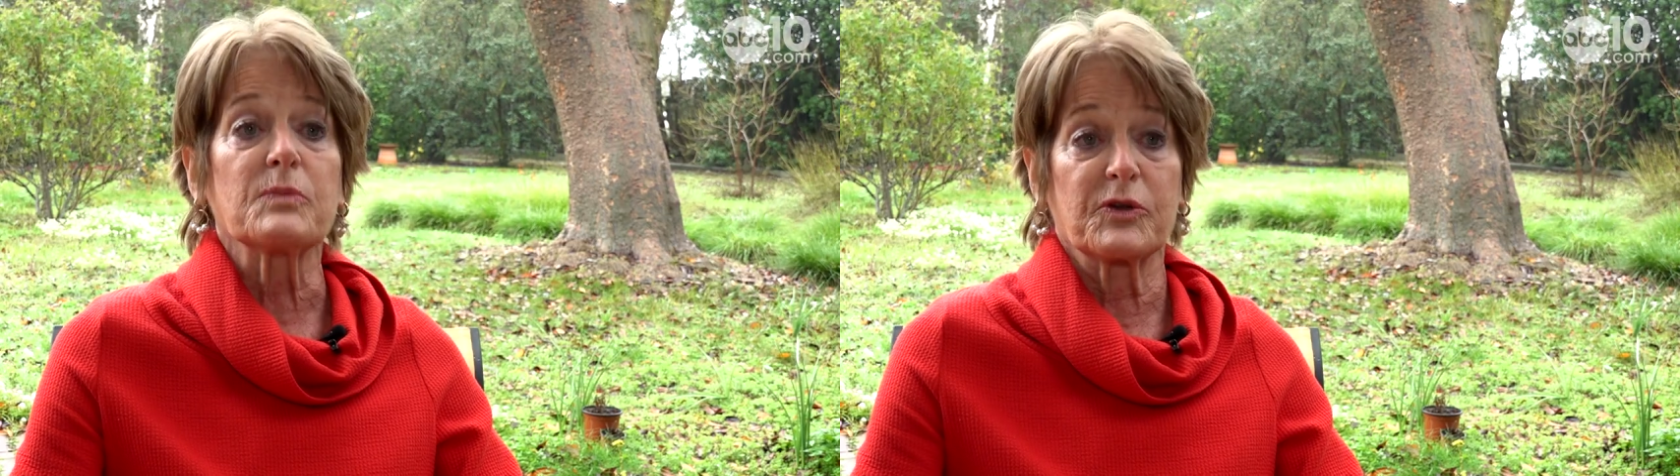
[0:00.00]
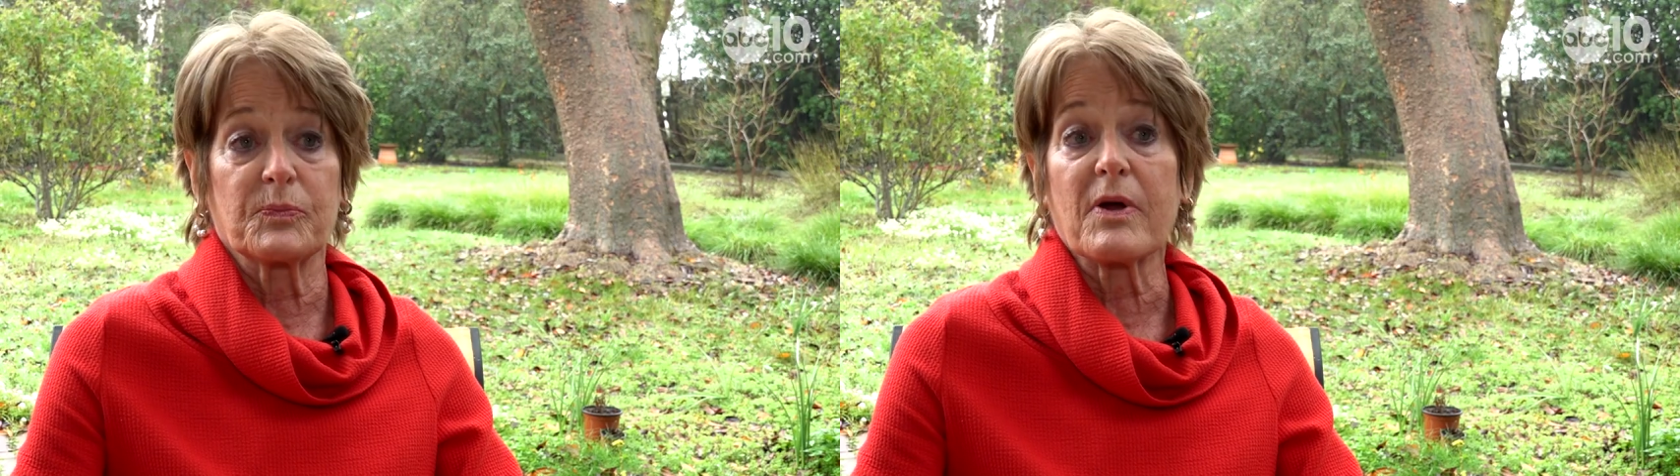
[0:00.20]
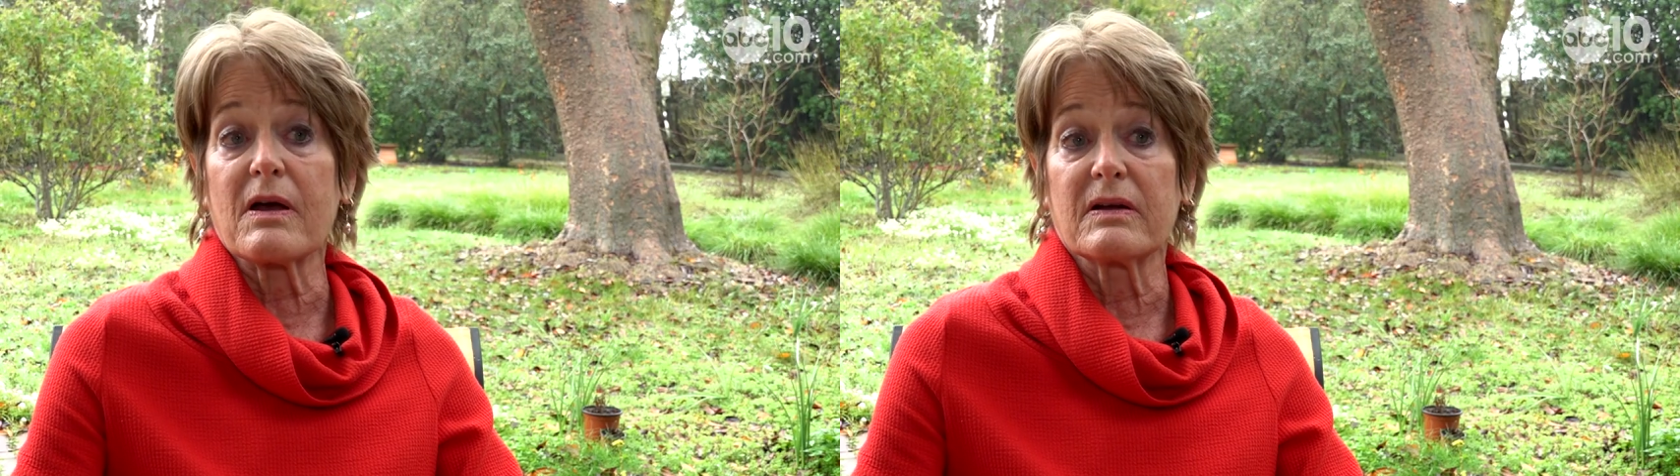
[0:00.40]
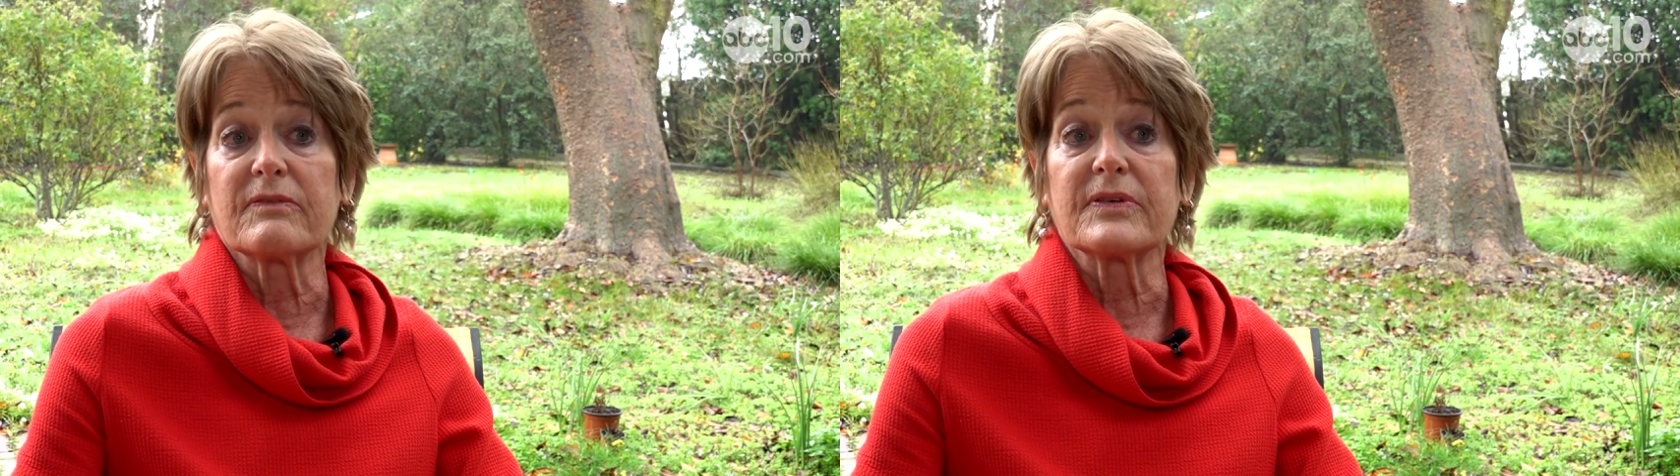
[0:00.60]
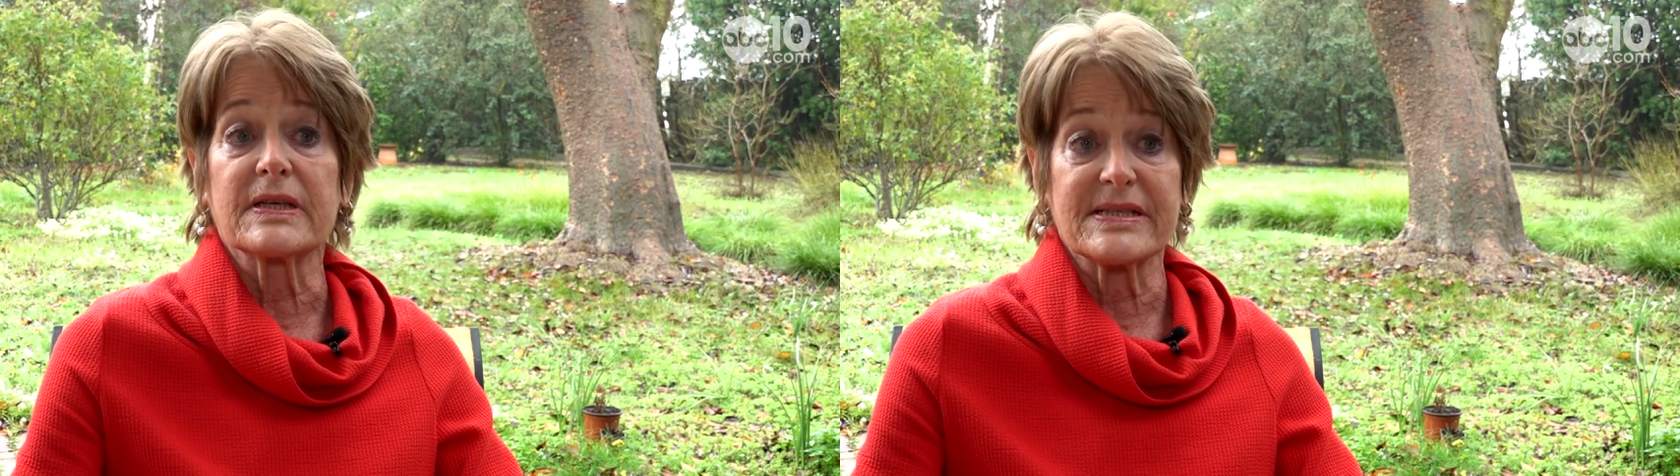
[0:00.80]
most proud
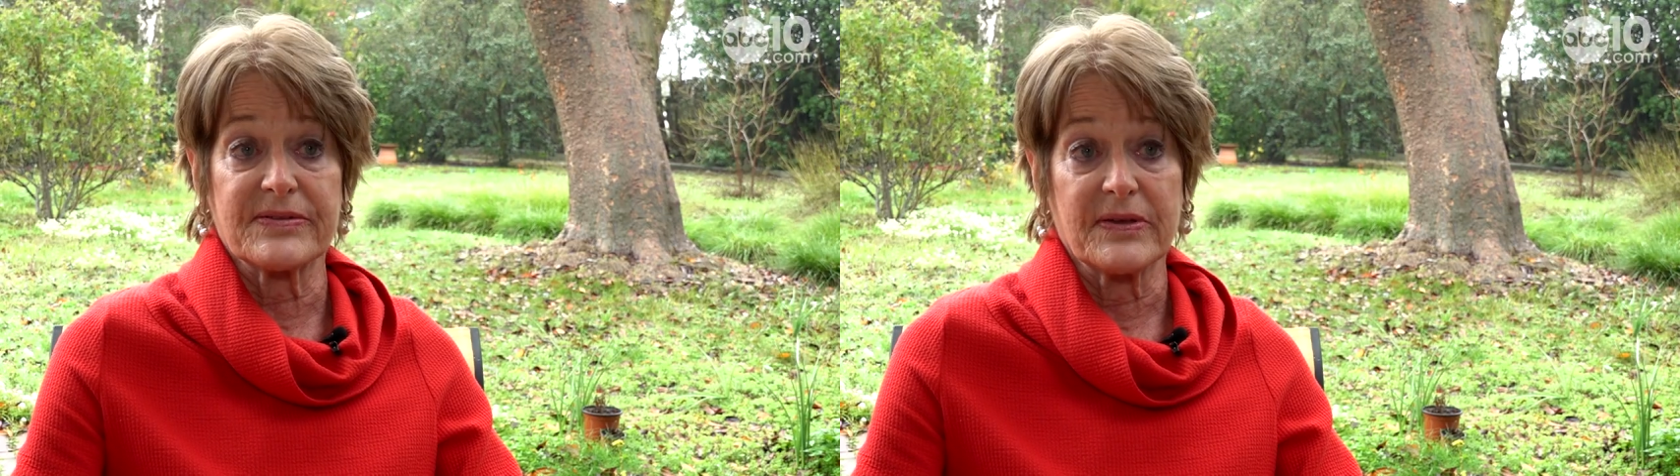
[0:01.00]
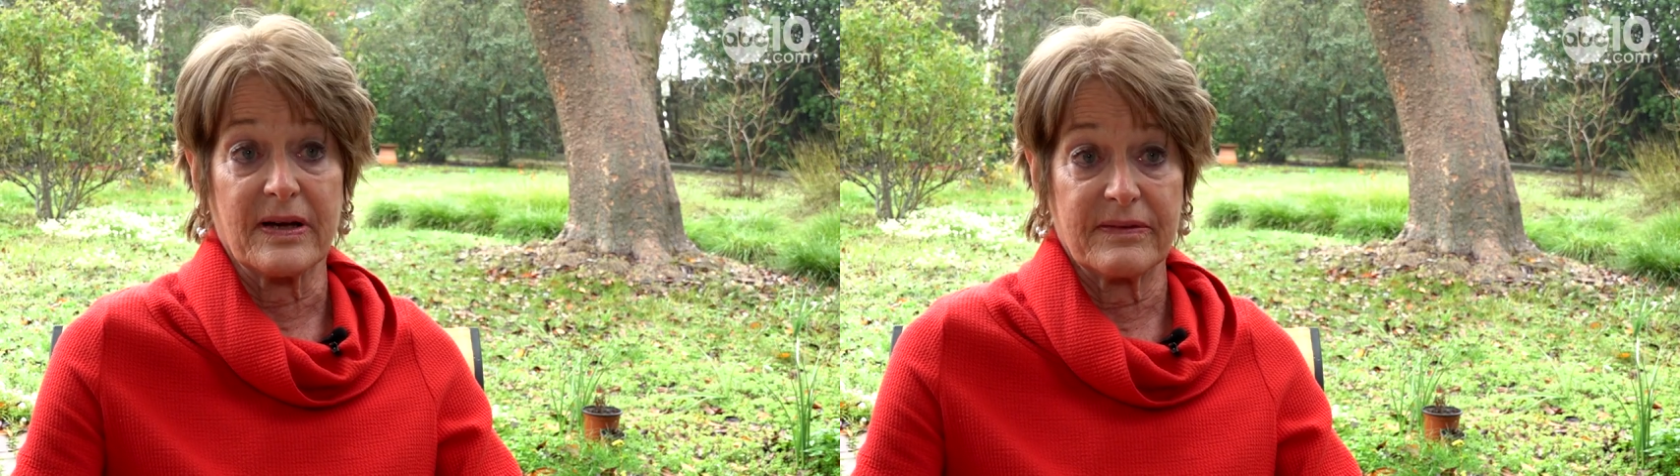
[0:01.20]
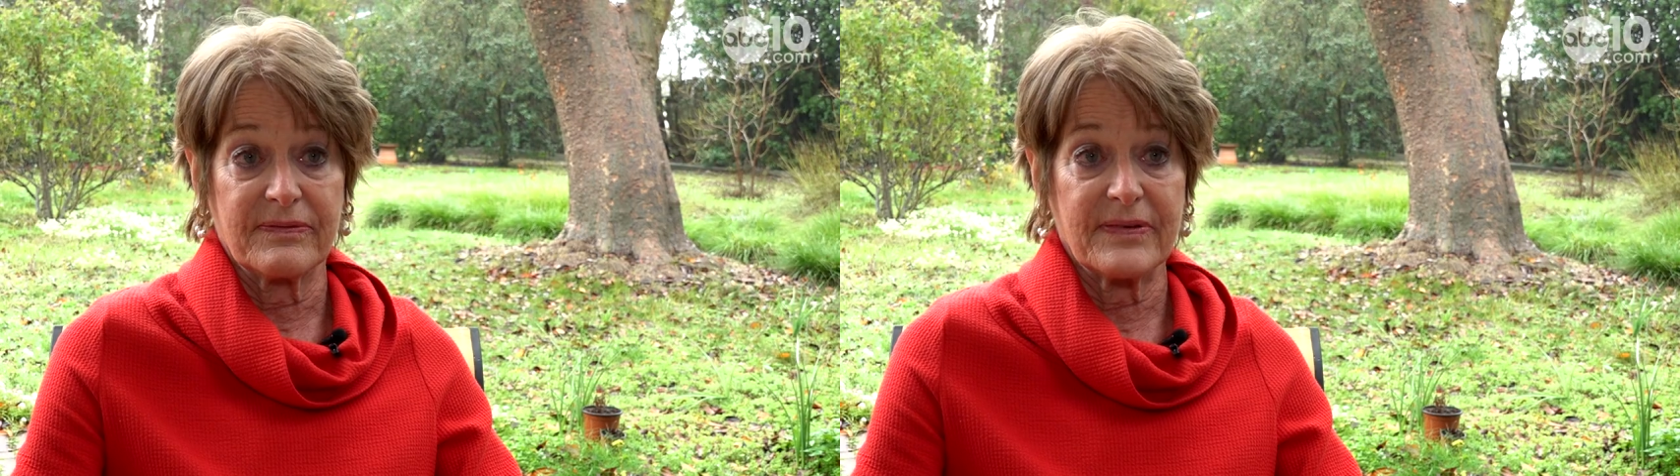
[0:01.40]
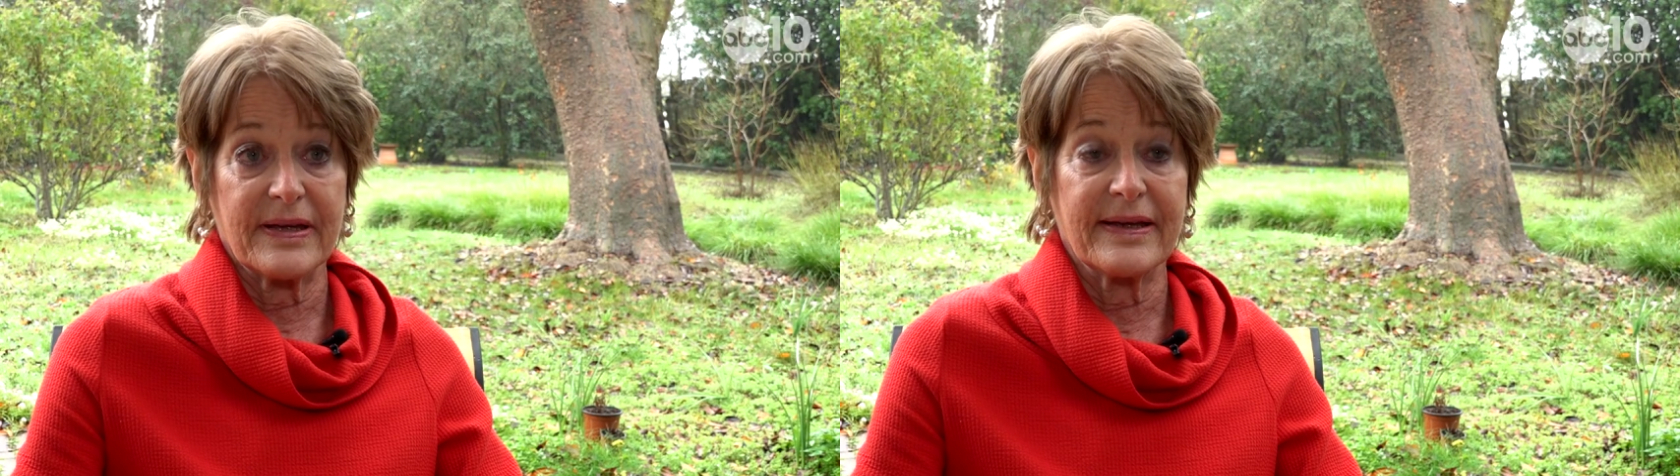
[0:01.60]
of in his life.